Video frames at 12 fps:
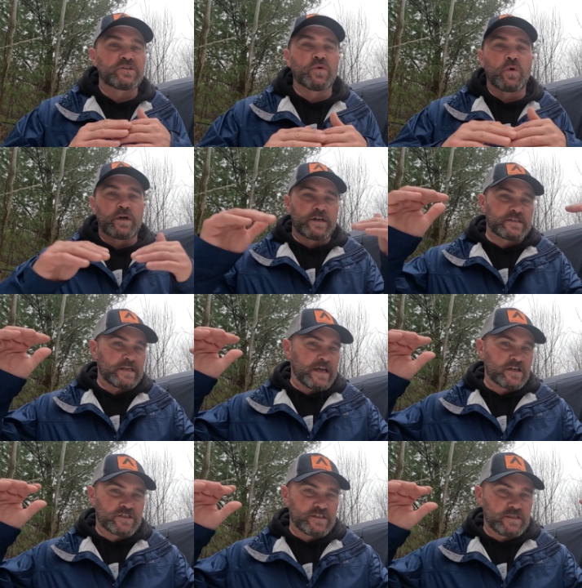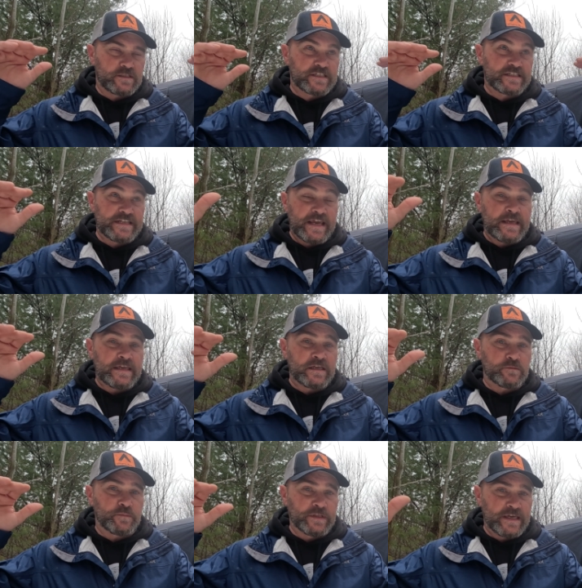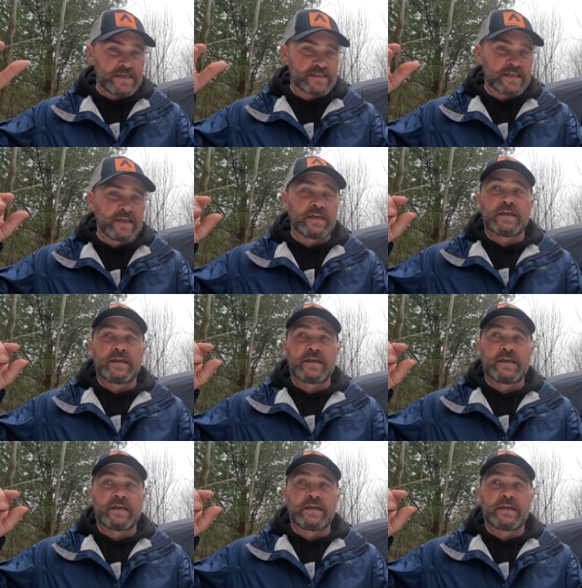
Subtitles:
door doesn't actually stay in place.